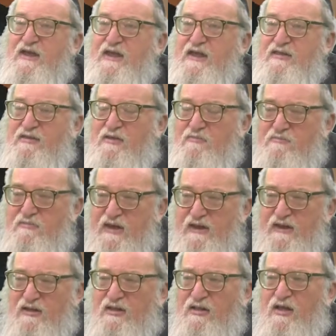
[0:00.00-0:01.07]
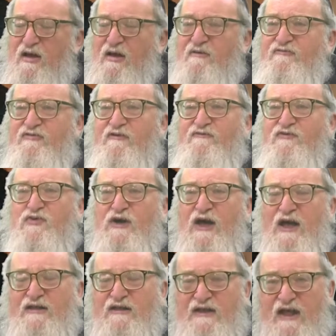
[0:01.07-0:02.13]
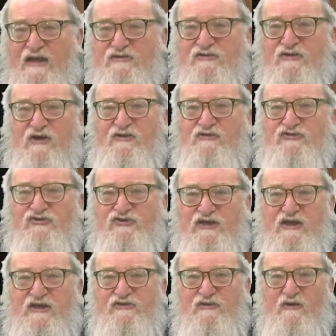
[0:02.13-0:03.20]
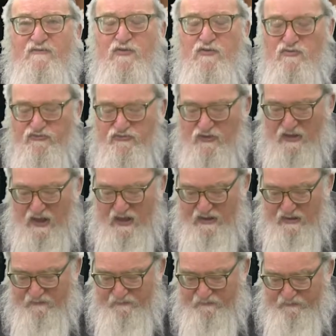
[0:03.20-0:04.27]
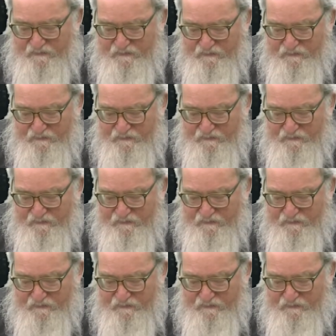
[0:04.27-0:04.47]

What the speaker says: in the middle of Nebuchadnezzar's siege of Yerushalayim,